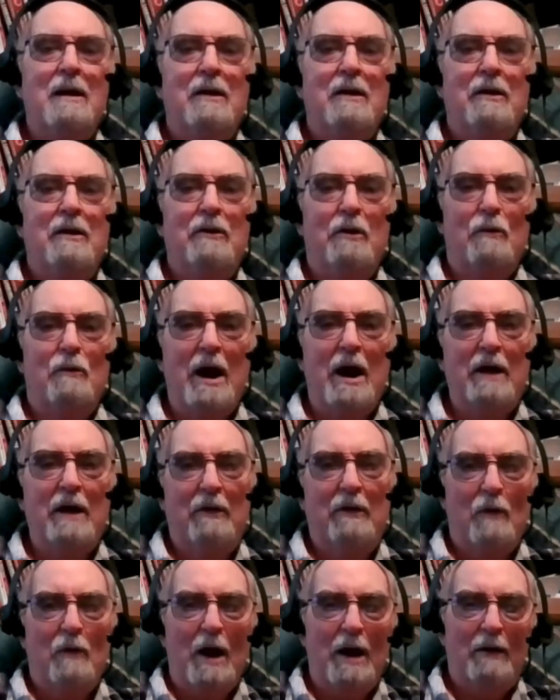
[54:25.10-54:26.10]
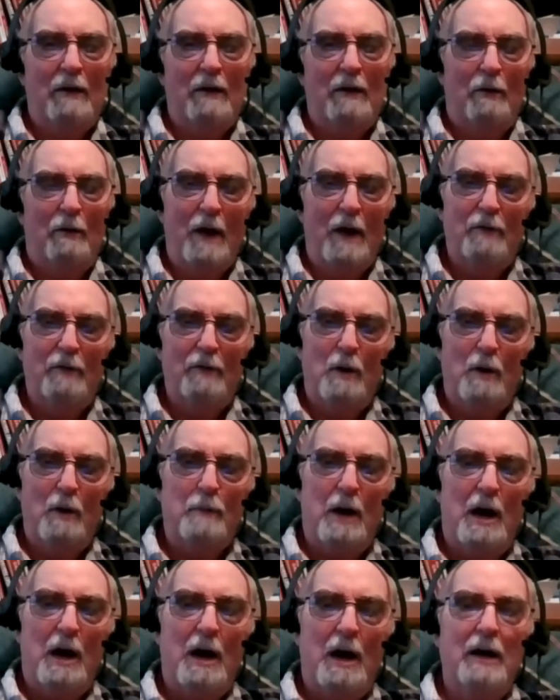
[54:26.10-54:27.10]
The Raspberry
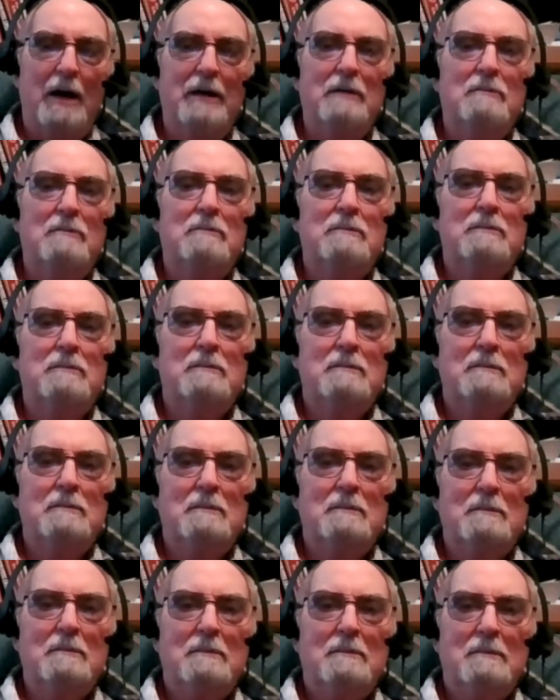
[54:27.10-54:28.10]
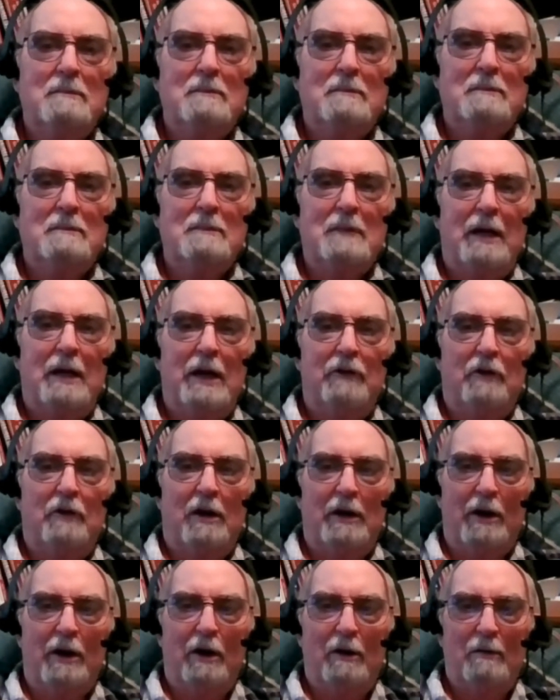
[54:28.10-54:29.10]
Pi is a
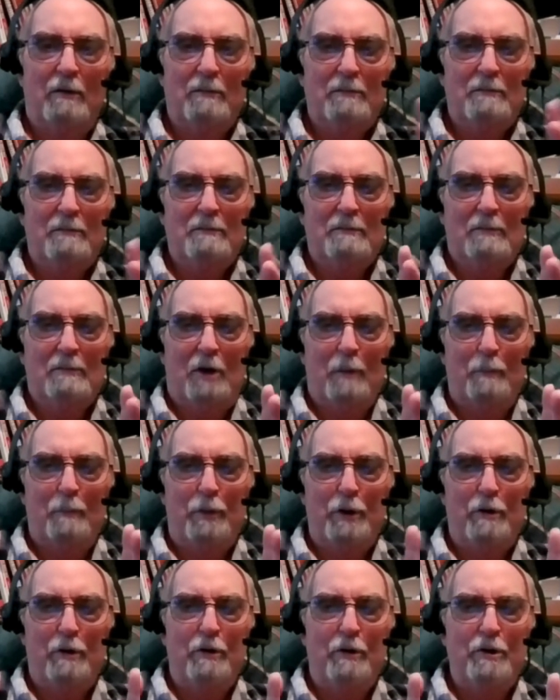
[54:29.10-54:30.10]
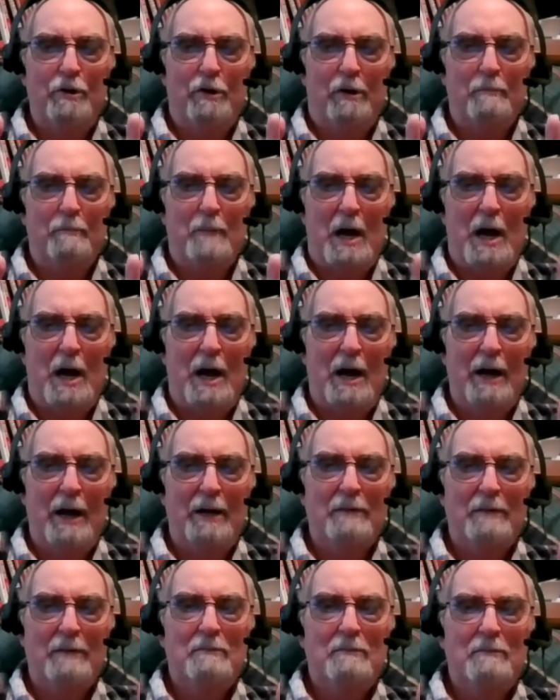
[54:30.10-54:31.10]
little computer you can buy
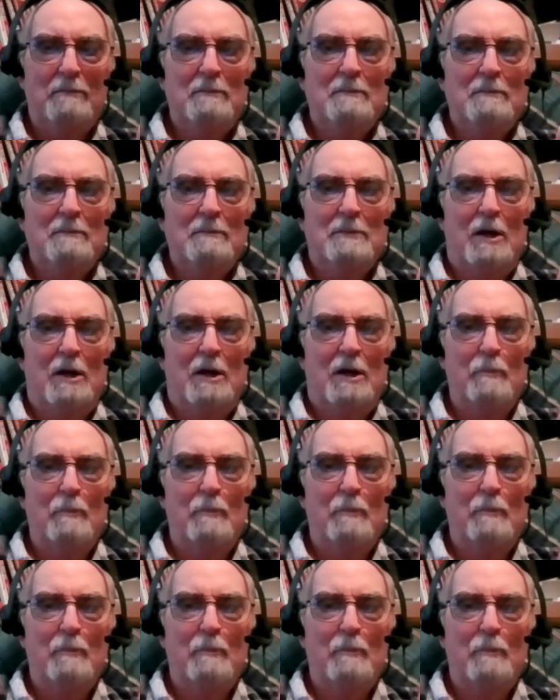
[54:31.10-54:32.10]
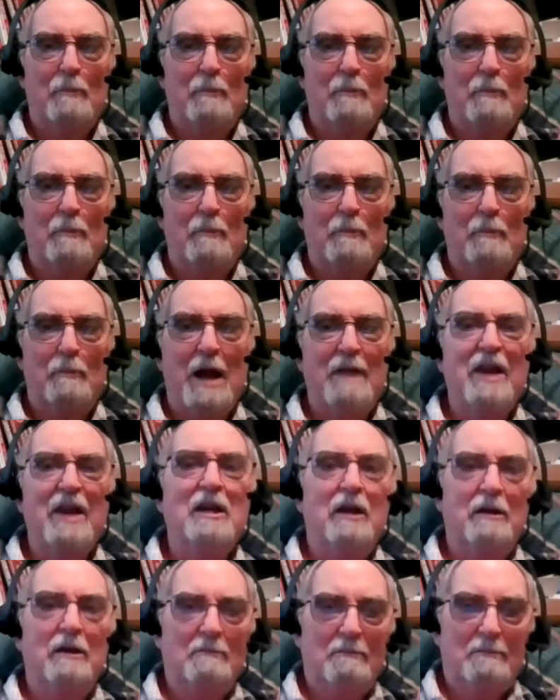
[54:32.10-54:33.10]
that comes out of,
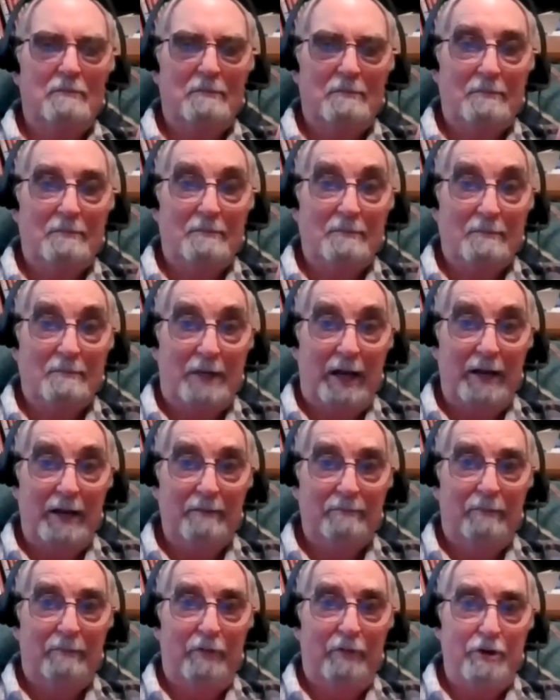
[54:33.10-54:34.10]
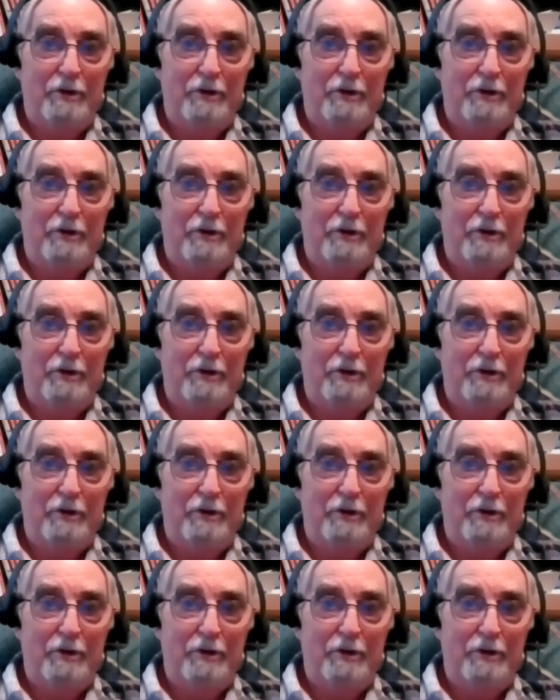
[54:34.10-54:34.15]
okay, the UK.